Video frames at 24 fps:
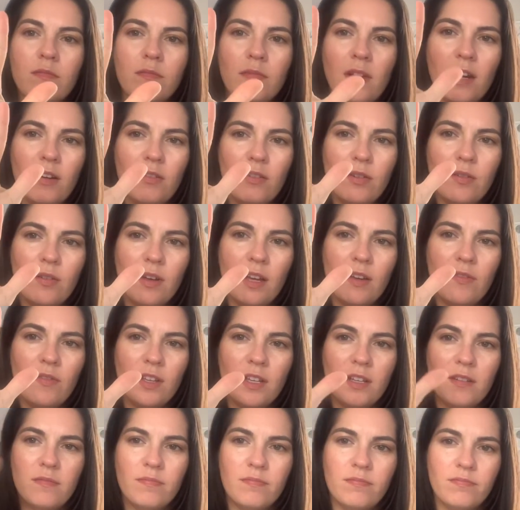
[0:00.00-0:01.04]
I don't know, I have
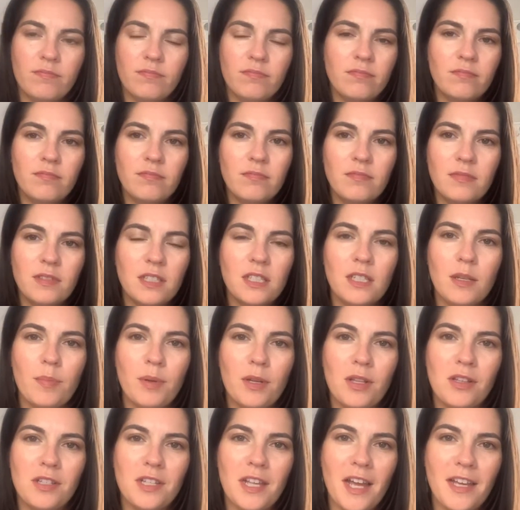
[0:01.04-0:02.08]
like
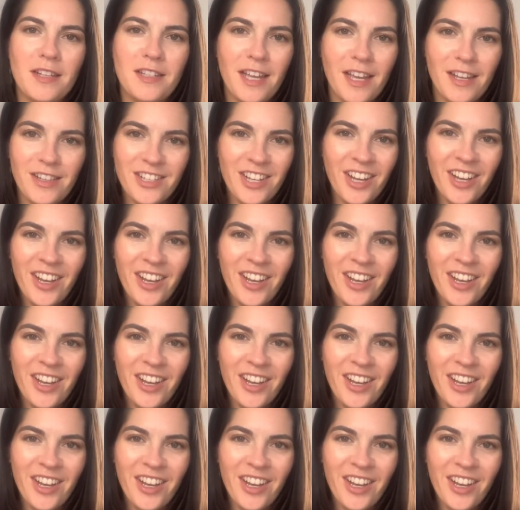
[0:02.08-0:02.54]
typical size hands,